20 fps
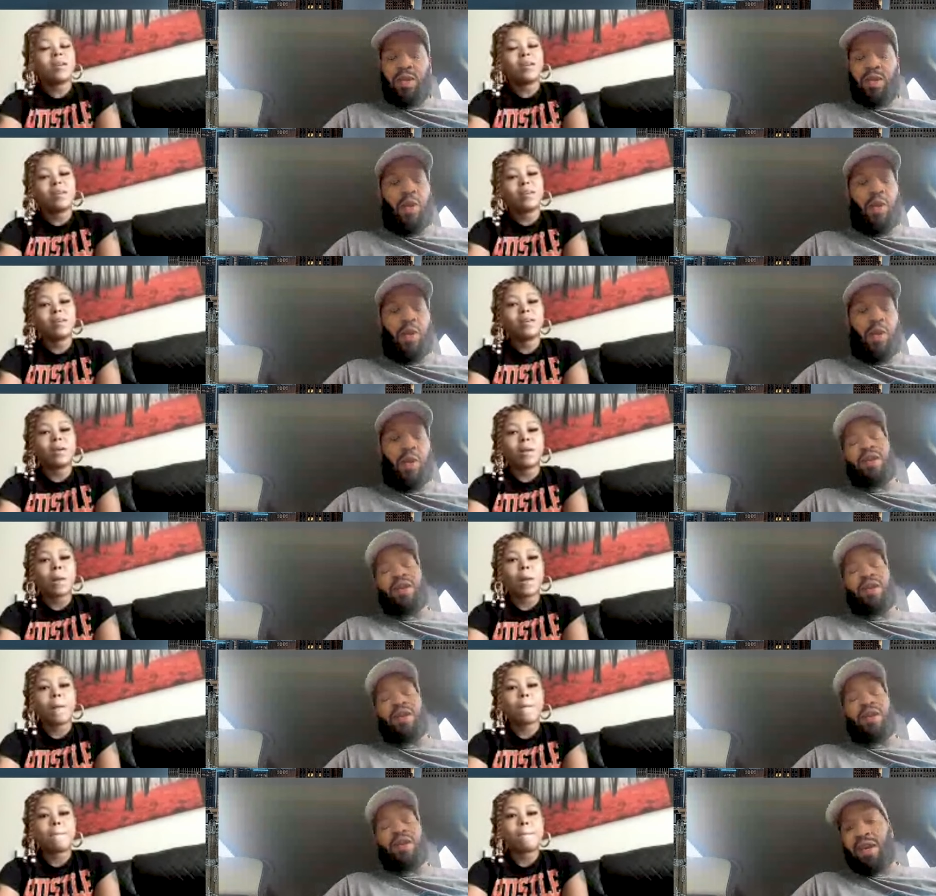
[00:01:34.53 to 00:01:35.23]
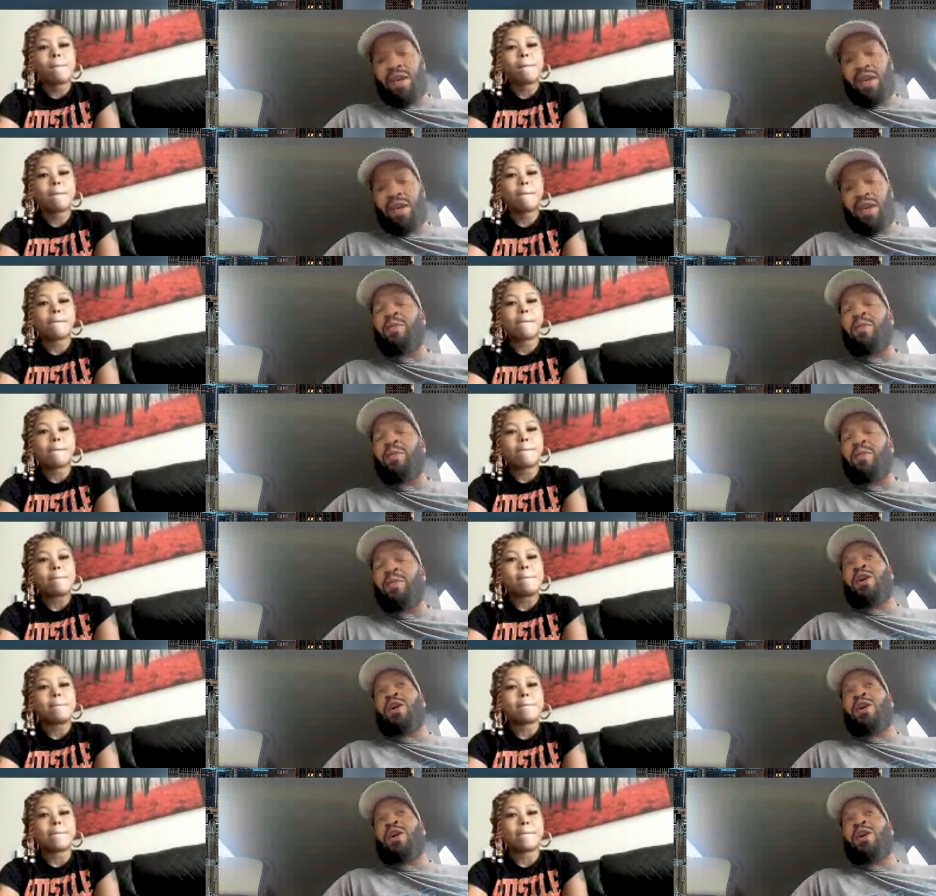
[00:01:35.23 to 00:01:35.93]
Speaker 1: Oh yeah, yeah, yeah. From
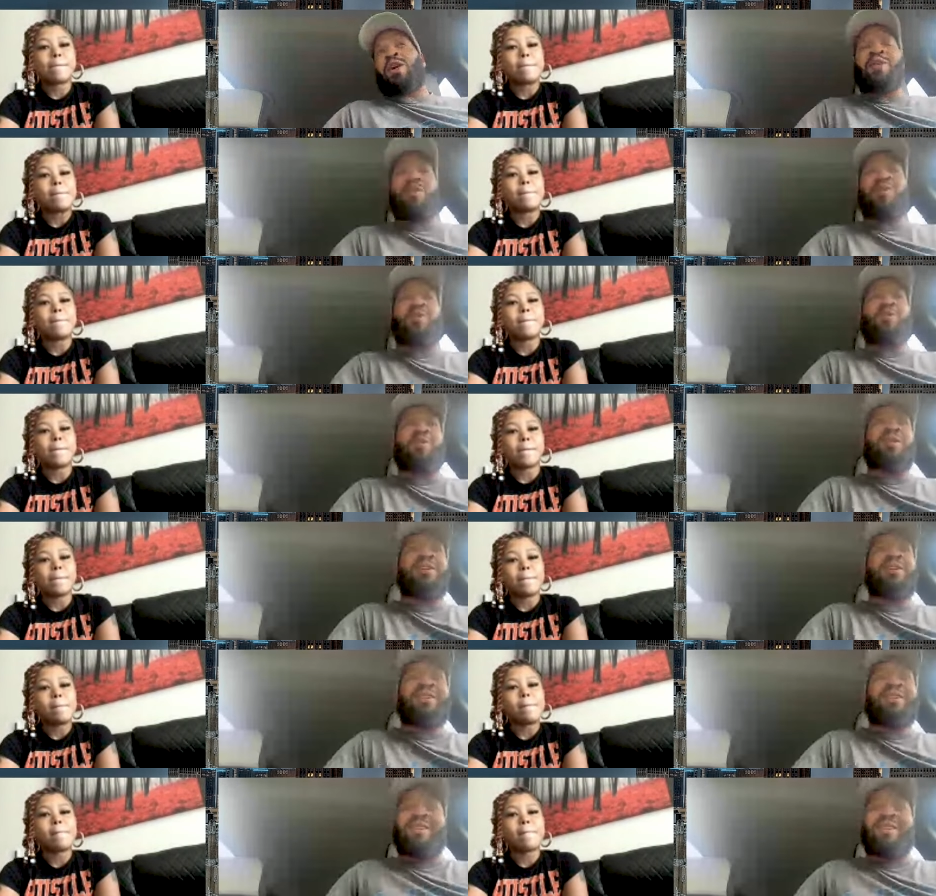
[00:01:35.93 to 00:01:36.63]
Detroit, from Detroit.